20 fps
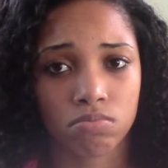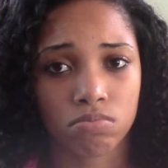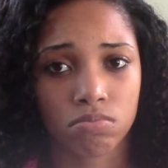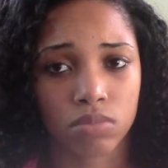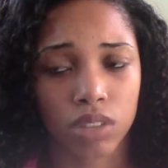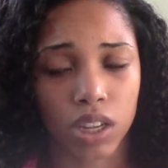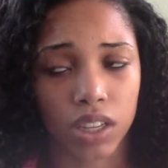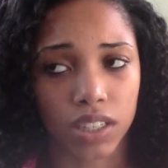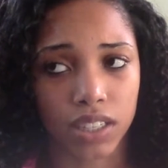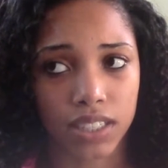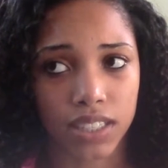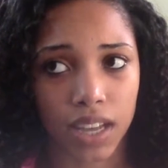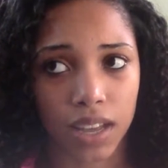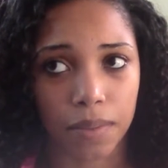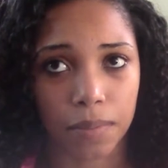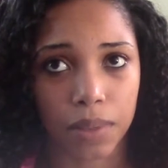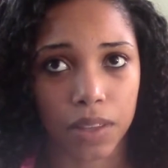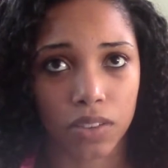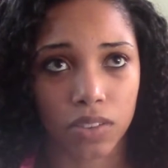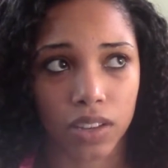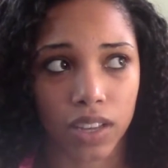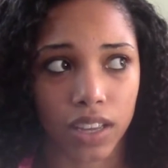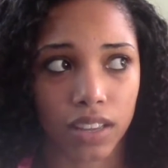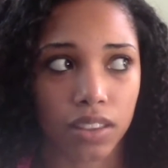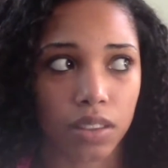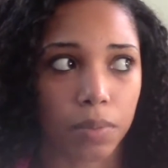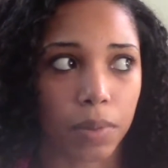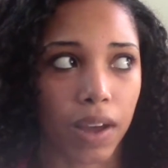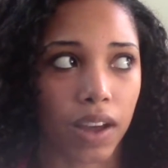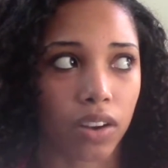The only time he'll get
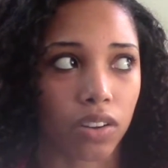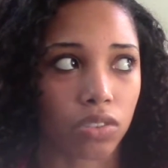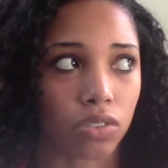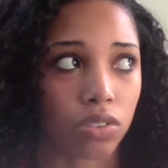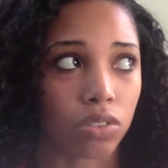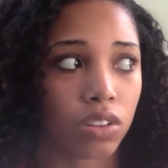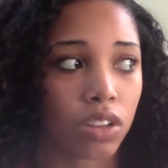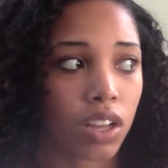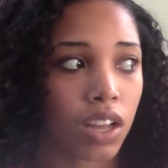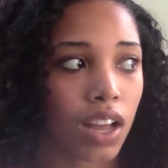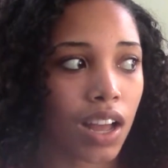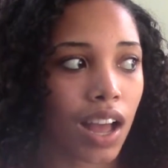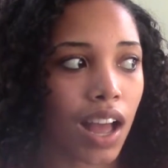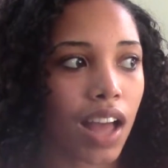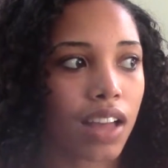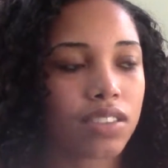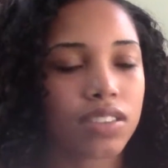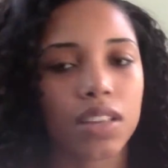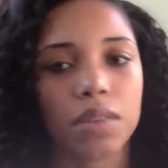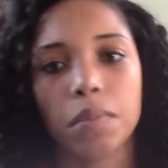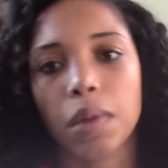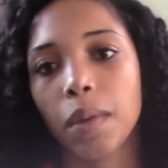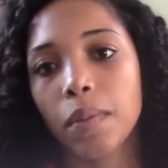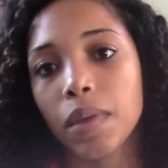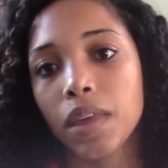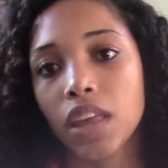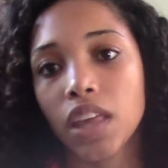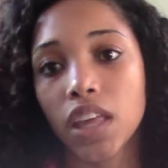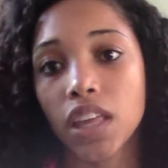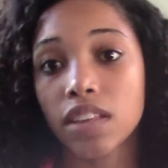the bottle, I'll say
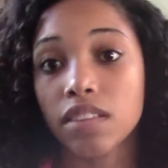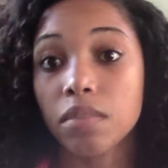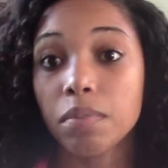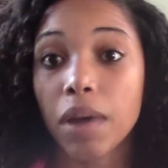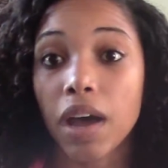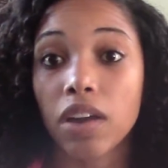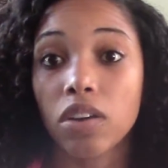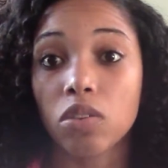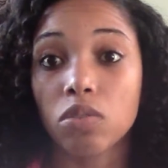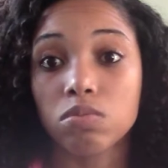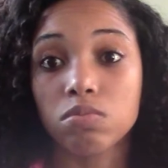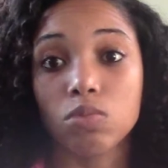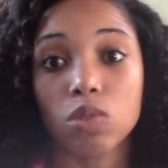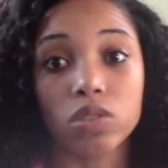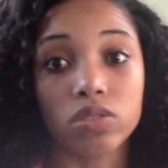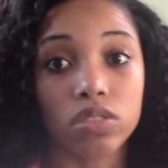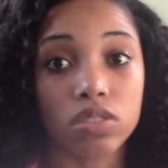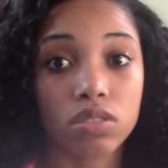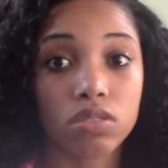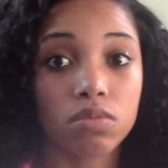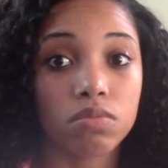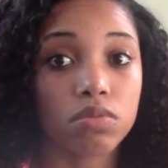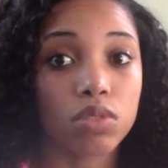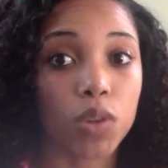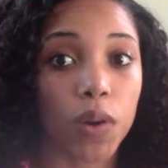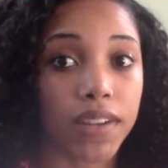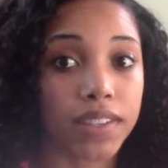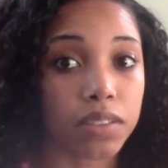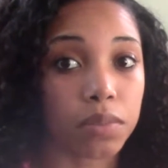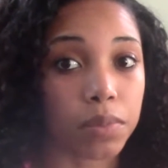maybe he gets a bottle once,
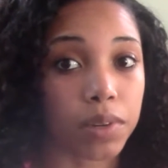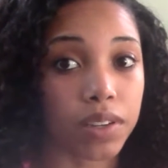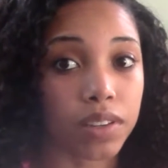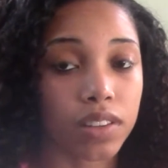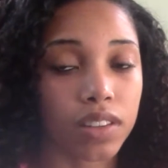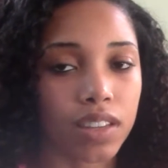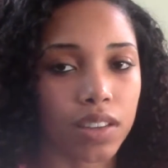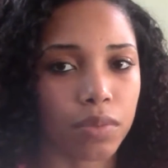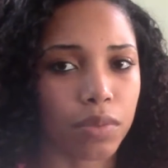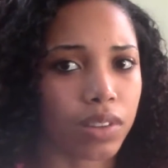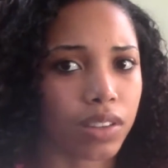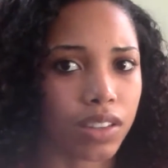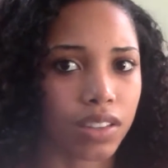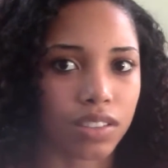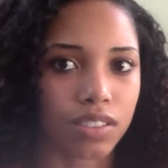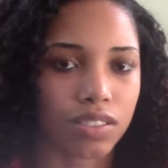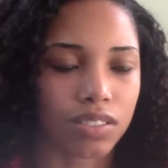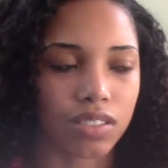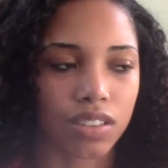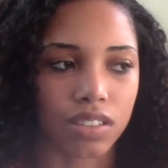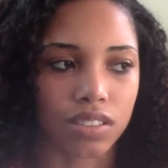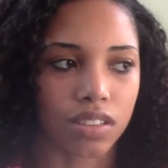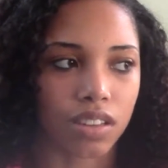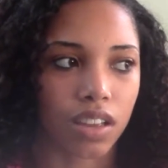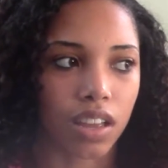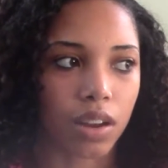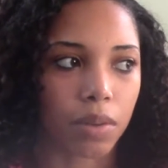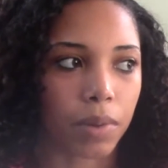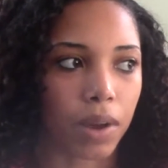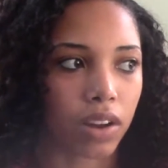twice a month. He really just doesn't
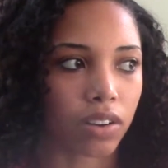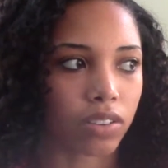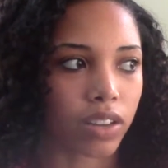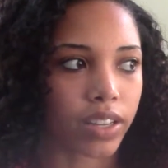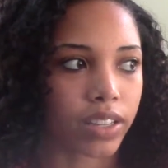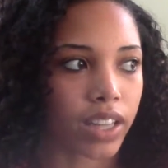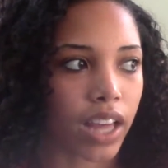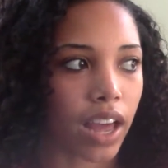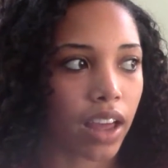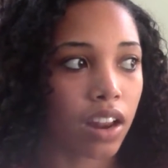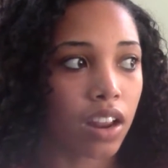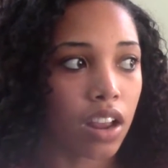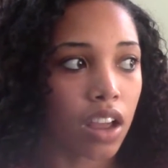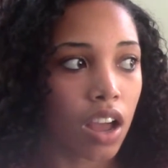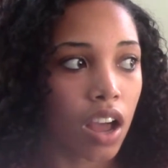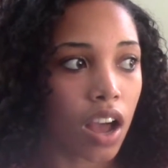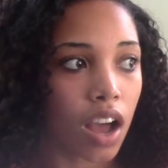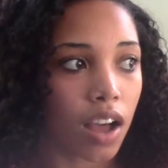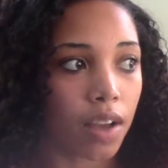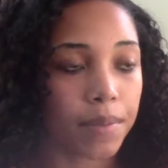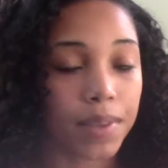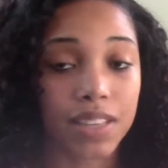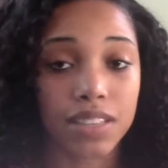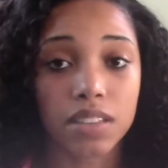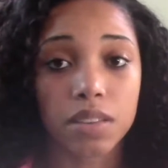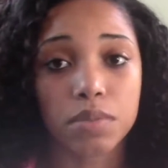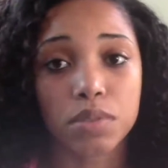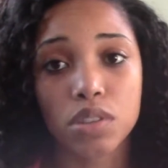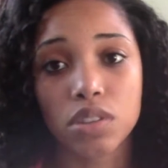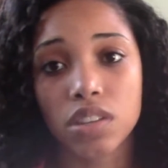get a bottle like that. He
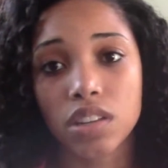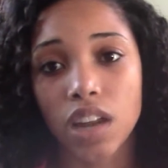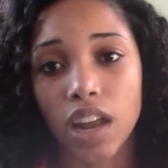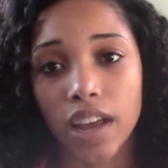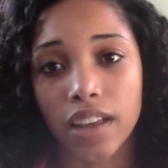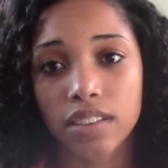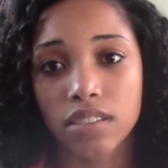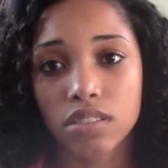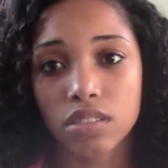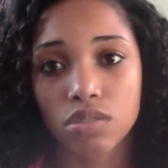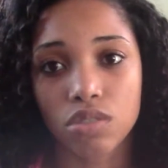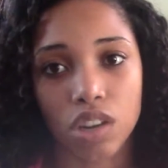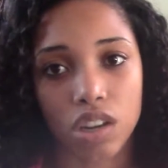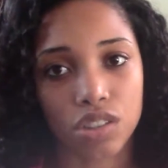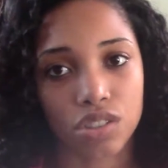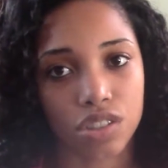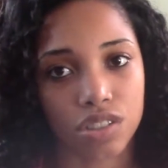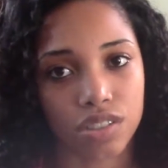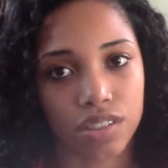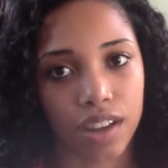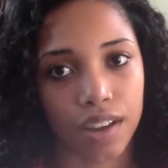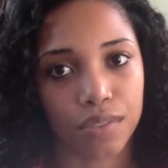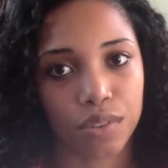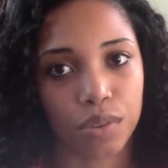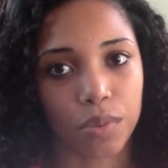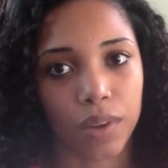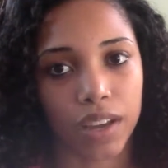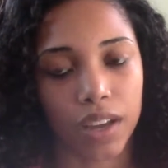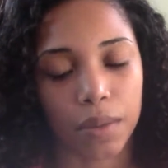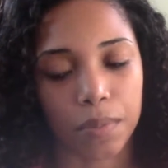sleeps through the night, so Josh doesn't have to
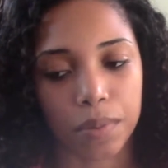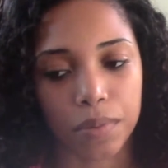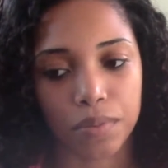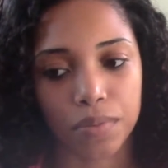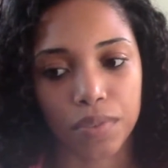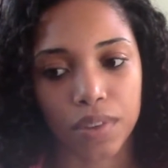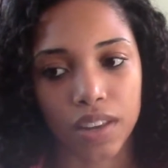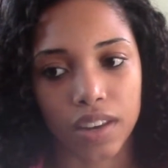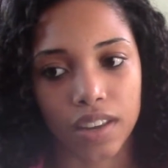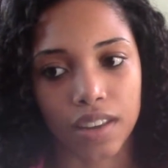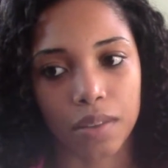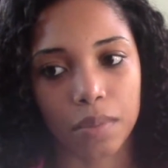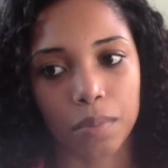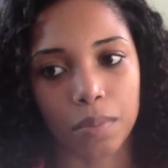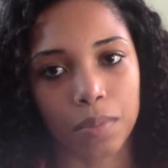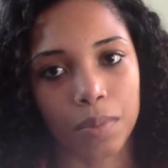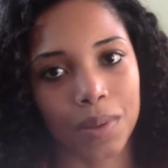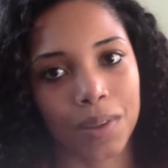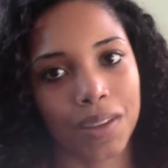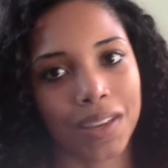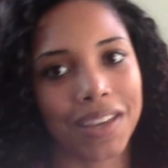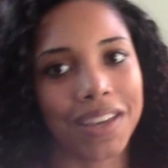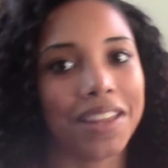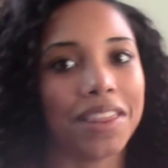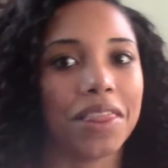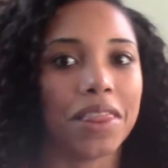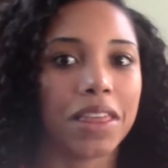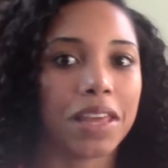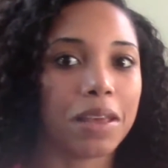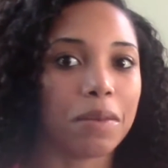wake up and feed him
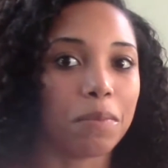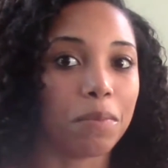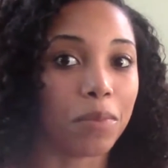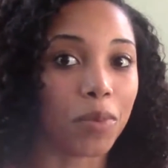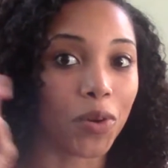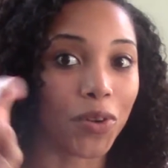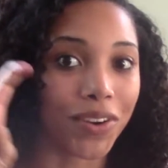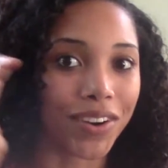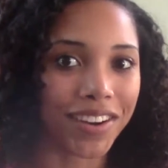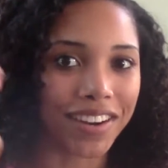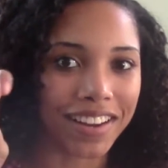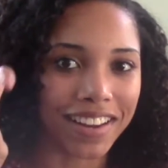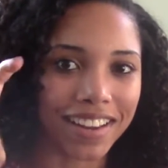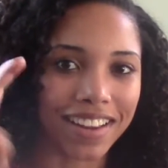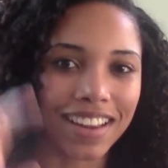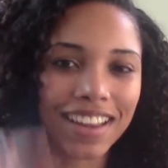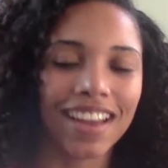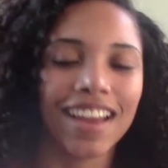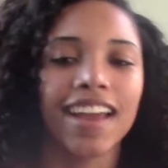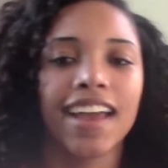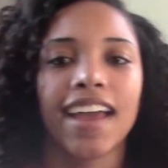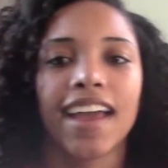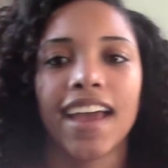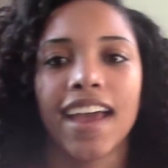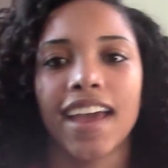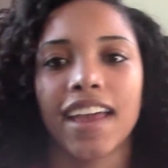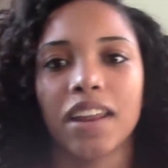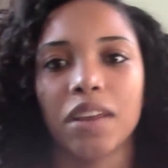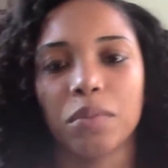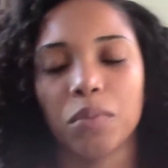in the morning
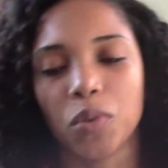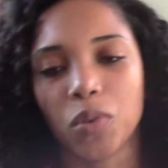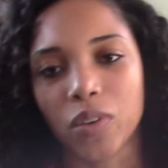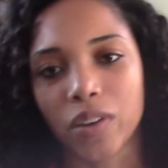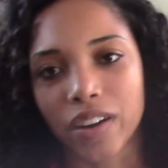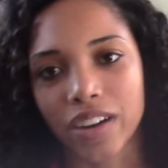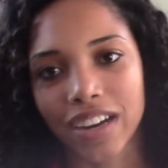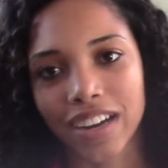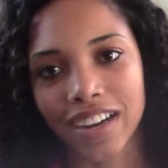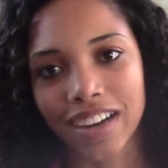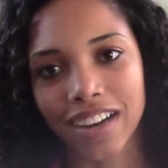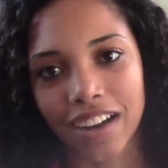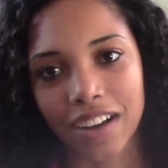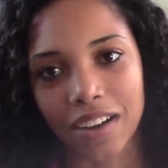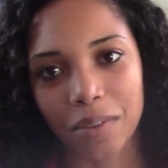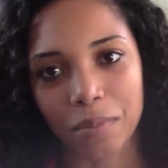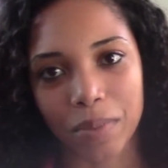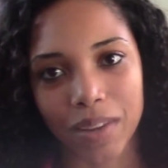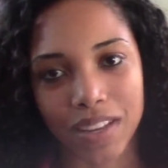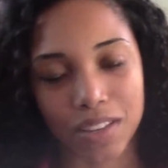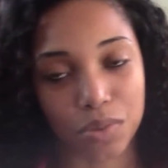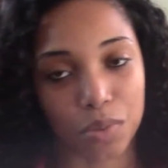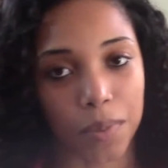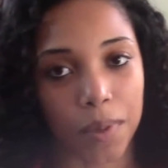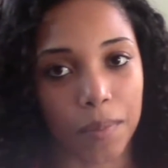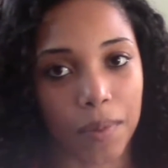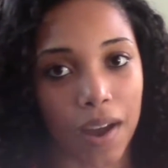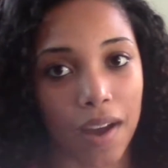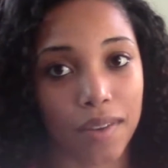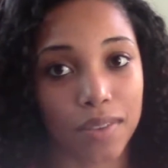anymore. Because
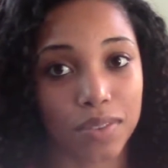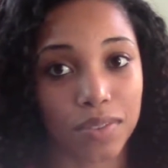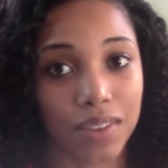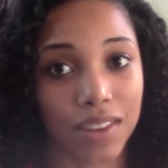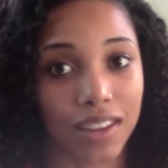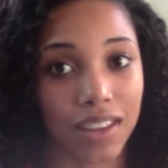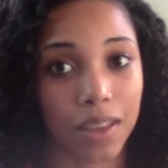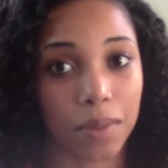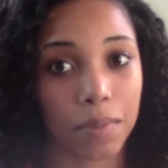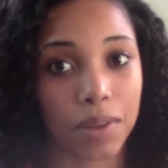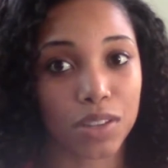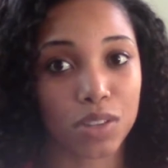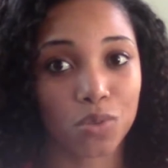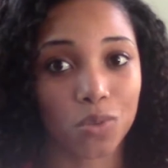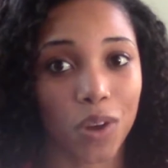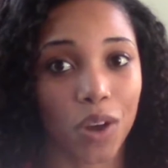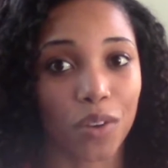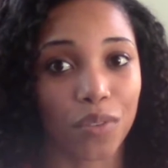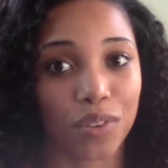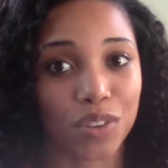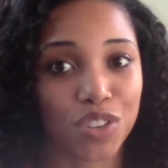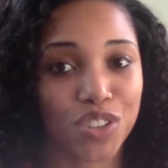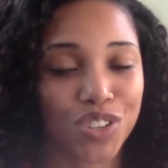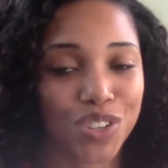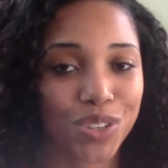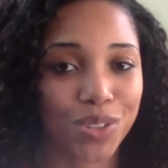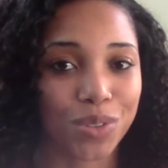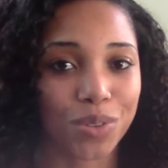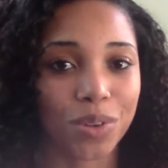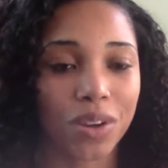remember, I was feeding him at 12 and
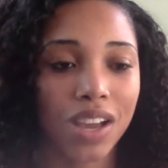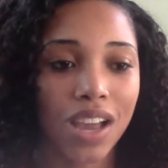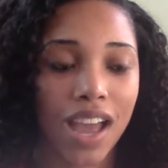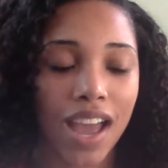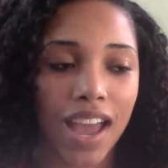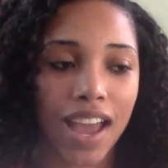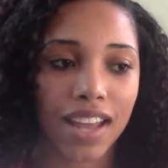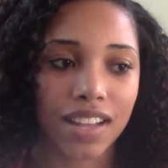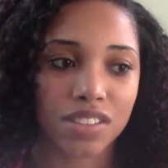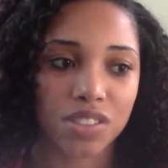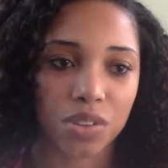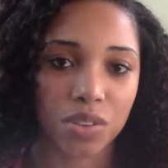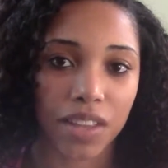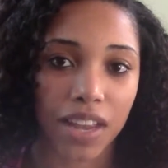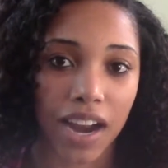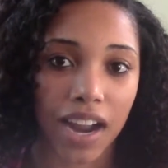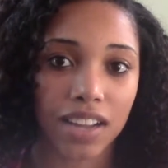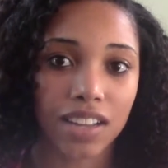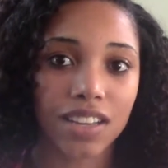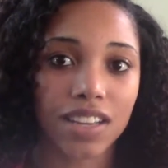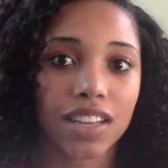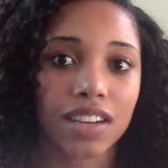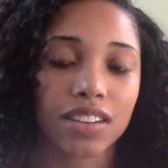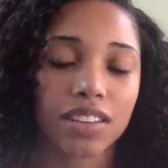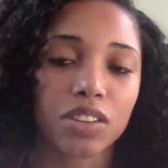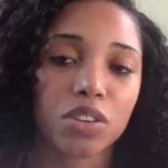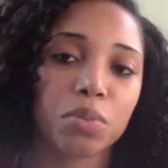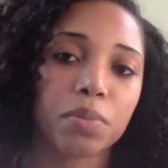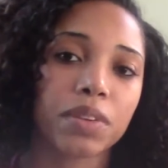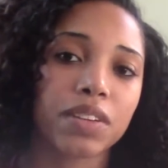2, and so that I could get a
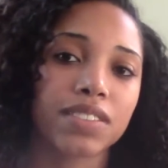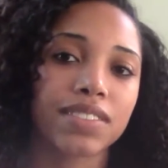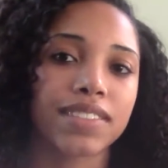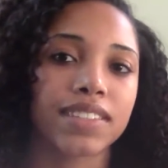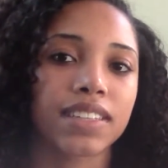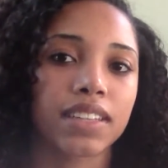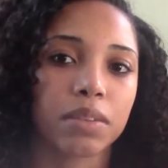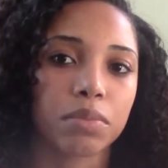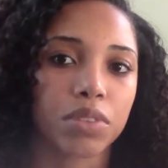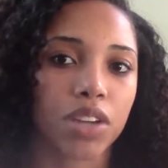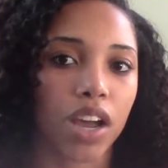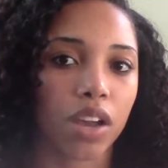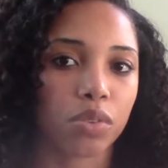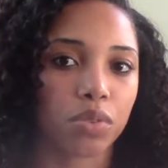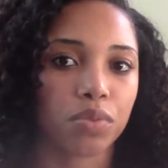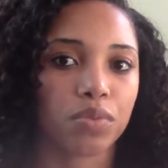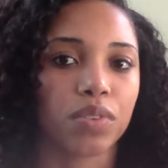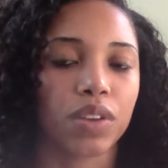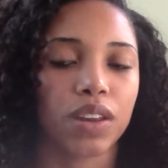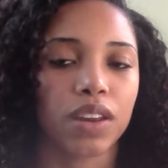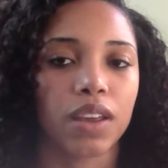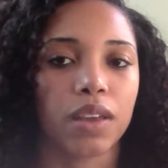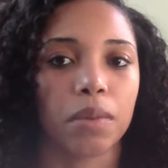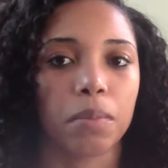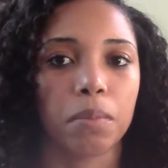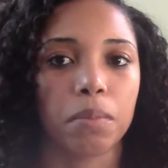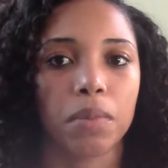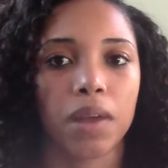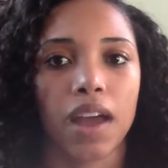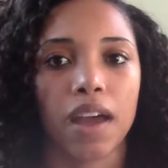little bit of sleep, Josh would feed
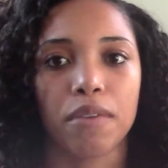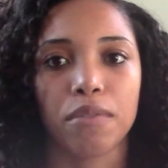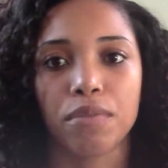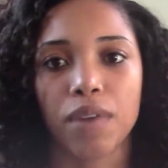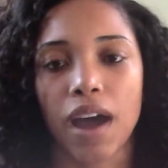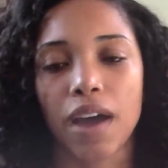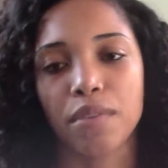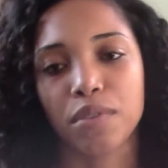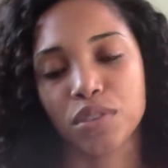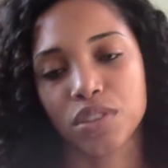him at 5 or